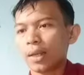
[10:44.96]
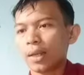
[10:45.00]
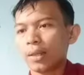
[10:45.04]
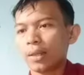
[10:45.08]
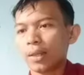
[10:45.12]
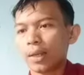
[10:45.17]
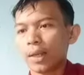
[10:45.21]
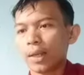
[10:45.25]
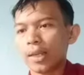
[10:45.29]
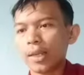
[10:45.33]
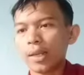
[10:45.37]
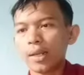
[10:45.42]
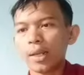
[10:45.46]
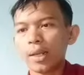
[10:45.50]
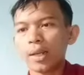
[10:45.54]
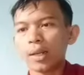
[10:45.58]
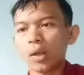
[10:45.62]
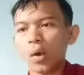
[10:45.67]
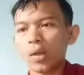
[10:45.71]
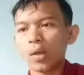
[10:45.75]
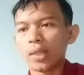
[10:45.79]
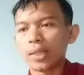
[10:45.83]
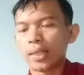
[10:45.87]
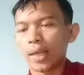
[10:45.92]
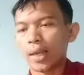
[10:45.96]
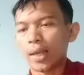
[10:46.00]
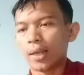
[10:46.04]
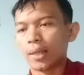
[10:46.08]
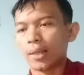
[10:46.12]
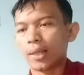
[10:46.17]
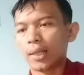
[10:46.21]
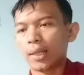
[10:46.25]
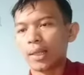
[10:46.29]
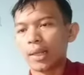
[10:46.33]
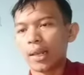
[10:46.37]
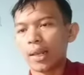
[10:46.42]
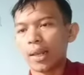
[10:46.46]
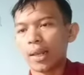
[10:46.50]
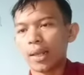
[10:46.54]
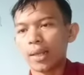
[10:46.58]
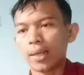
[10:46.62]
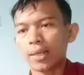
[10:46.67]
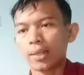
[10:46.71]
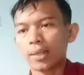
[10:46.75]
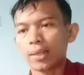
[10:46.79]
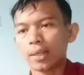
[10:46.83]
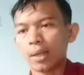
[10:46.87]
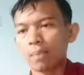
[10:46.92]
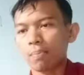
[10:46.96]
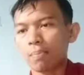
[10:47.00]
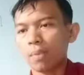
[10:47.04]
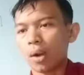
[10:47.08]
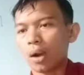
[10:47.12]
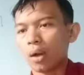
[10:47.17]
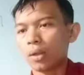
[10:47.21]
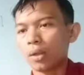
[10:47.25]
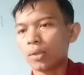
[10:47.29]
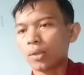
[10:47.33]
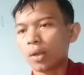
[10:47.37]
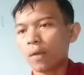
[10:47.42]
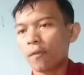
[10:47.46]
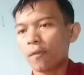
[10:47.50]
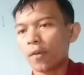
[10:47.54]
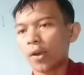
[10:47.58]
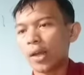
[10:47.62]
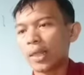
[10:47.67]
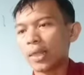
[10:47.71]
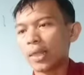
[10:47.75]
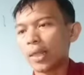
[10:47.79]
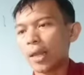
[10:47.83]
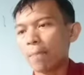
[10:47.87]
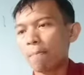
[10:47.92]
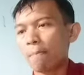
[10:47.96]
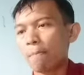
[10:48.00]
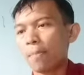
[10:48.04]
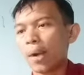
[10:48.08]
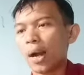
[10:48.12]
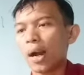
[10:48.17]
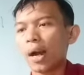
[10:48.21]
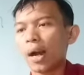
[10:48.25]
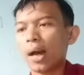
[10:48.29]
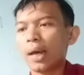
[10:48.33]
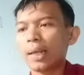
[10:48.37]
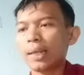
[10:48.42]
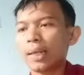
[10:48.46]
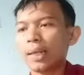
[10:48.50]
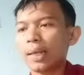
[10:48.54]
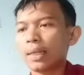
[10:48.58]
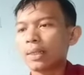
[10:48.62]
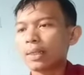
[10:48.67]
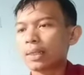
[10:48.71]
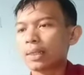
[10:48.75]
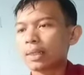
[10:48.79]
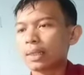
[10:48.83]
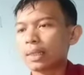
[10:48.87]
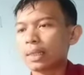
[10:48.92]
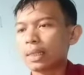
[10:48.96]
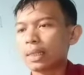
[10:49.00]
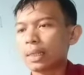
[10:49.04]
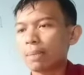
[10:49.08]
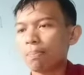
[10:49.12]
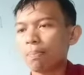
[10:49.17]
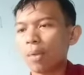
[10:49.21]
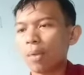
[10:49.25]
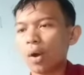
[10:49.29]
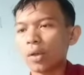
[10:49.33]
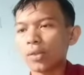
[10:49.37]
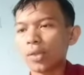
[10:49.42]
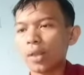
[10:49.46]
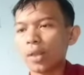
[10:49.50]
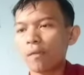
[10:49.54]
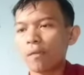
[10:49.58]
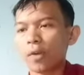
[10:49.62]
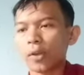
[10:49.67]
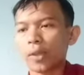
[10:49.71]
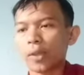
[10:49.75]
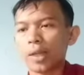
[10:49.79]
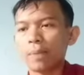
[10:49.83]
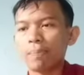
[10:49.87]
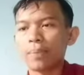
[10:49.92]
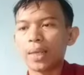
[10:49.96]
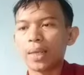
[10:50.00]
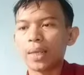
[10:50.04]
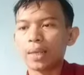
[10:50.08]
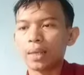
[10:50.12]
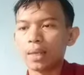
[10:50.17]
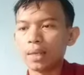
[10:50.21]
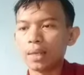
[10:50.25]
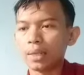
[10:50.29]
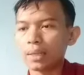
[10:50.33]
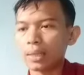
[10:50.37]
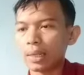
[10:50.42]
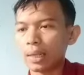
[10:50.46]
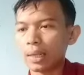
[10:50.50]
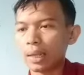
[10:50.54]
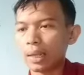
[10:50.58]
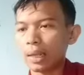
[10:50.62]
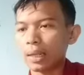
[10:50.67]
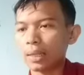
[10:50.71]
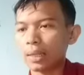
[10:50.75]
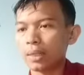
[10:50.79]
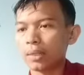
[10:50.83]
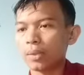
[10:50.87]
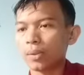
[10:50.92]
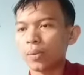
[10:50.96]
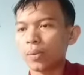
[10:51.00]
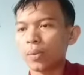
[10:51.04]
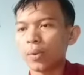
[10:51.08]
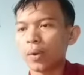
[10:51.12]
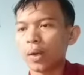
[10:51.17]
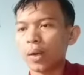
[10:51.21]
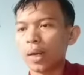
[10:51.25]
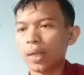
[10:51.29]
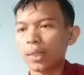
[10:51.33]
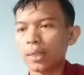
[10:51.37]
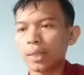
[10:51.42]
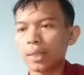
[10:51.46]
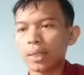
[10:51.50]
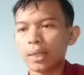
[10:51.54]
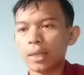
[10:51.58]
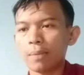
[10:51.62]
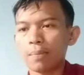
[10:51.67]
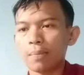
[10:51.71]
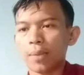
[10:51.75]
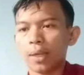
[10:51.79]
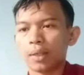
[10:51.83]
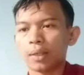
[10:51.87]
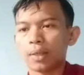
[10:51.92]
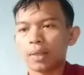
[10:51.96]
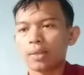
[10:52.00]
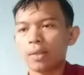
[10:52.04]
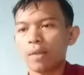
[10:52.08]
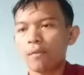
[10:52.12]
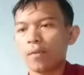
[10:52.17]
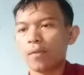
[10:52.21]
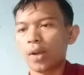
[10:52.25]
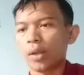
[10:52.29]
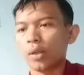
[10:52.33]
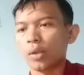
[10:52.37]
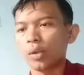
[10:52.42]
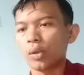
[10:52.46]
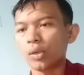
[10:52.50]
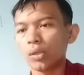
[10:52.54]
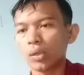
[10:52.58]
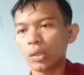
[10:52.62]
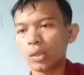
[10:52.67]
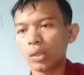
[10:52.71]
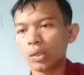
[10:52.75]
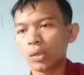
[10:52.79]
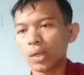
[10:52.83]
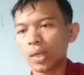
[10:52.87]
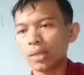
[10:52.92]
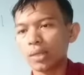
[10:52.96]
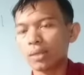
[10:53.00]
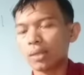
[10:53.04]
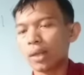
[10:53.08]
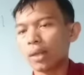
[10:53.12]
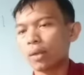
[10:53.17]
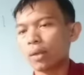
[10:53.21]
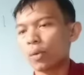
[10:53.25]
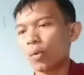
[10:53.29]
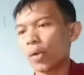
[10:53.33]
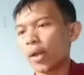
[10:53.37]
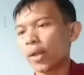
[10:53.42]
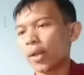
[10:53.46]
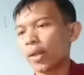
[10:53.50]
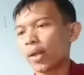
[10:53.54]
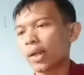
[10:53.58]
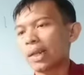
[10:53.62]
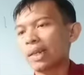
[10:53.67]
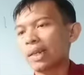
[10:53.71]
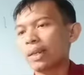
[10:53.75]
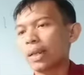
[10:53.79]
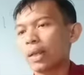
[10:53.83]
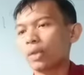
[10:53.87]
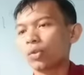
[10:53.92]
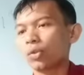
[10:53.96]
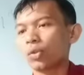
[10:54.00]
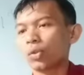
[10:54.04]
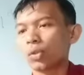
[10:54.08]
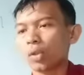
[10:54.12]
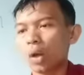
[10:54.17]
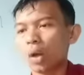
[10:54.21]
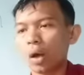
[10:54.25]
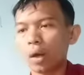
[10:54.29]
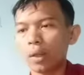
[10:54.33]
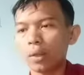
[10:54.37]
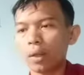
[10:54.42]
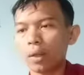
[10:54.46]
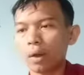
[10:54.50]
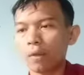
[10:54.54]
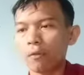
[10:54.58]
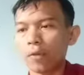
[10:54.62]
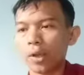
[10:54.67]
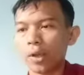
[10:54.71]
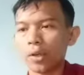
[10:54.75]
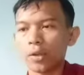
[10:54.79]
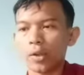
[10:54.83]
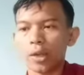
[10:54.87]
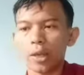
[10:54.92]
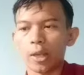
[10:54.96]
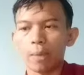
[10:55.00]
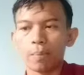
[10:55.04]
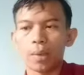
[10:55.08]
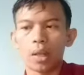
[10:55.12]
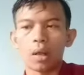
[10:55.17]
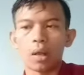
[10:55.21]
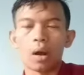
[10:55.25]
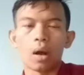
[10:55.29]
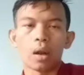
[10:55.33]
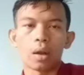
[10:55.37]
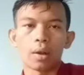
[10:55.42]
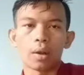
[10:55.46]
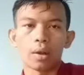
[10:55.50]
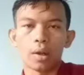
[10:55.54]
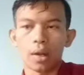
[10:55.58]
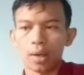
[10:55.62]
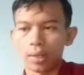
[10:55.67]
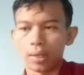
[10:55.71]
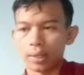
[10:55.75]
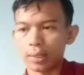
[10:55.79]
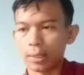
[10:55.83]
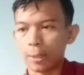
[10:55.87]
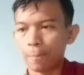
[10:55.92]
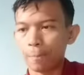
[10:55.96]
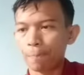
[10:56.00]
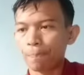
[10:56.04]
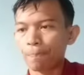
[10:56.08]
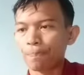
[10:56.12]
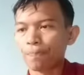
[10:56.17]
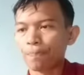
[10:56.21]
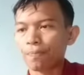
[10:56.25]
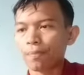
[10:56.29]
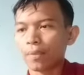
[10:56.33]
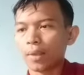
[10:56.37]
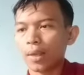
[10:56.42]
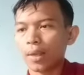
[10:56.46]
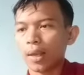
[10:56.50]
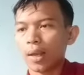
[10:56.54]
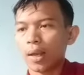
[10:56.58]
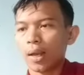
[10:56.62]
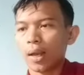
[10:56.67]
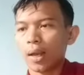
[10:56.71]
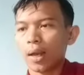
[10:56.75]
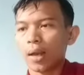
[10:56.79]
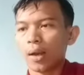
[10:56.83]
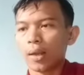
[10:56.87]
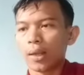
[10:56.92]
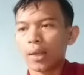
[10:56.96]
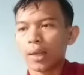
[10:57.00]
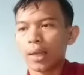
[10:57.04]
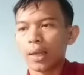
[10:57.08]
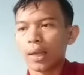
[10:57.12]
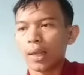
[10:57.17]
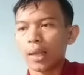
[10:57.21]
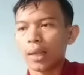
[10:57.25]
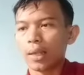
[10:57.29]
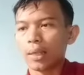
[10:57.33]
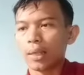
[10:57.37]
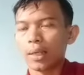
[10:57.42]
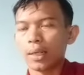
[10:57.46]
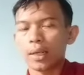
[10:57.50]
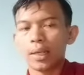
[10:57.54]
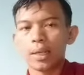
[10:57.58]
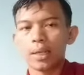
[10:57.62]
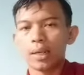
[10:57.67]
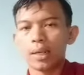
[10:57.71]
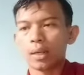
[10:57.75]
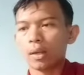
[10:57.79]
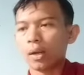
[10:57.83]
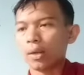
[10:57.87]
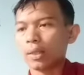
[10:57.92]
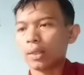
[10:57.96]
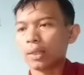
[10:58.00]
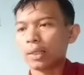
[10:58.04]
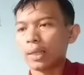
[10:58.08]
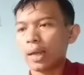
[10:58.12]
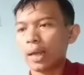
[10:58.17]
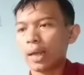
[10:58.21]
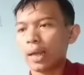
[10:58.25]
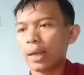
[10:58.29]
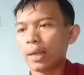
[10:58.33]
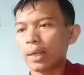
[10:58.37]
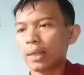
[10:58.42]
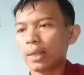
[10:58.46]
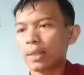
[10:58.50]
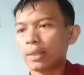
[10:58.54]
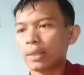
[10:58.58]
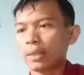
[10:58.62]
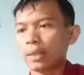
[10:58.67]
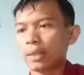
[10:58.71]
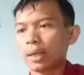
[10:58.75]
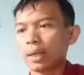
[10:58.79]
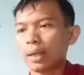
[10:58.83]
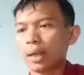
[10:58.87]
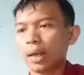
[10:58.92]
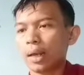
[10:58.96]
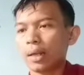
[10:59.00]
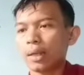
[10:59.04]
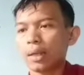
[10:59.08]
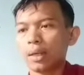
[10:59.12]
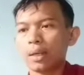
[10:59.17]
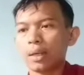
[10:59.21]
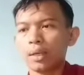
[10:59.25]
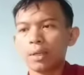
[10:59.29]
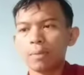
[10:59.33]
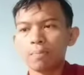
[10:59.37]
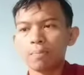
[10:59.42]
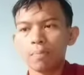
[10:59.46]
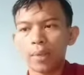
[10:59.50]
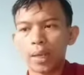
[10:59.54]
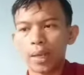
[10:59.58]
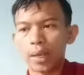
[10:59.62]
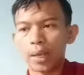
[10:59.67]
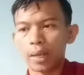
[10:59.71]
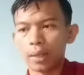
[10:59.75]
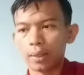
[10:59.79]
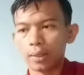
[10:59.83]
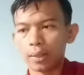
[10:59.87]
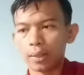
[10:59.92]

The header contains the least amount of content, but it's the most important because it is what email receiver use to decide whether they should open your email or not. Okay, the header contains like email